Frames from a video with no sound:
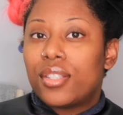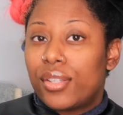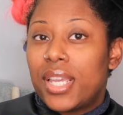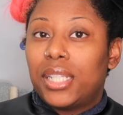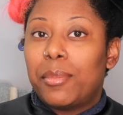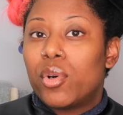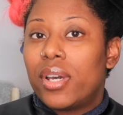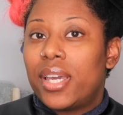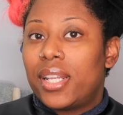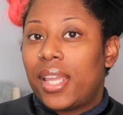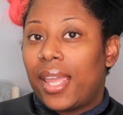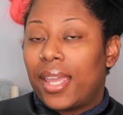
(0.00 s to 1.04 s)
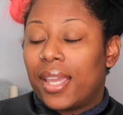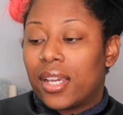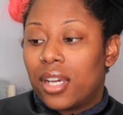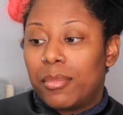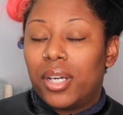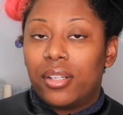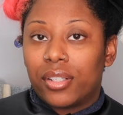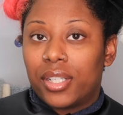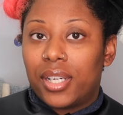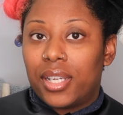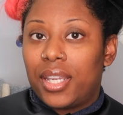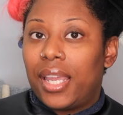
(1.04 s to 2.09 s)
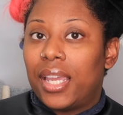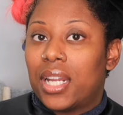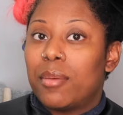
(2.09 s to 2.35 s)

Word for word: So yeah, let me go ahead and cut my undercut and